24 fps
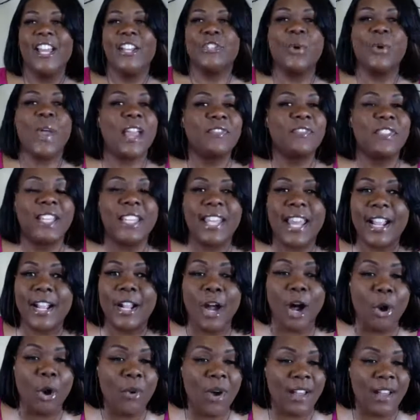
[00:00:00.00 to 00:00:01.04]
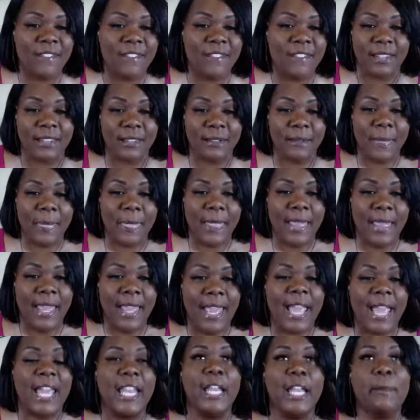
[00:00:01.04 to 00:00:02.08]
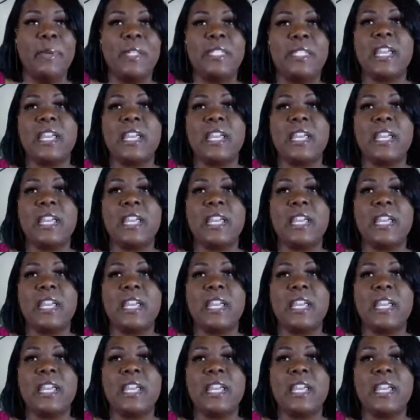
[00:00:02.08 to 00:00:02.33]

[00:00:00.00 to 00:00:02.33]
You have to let go of it. And let me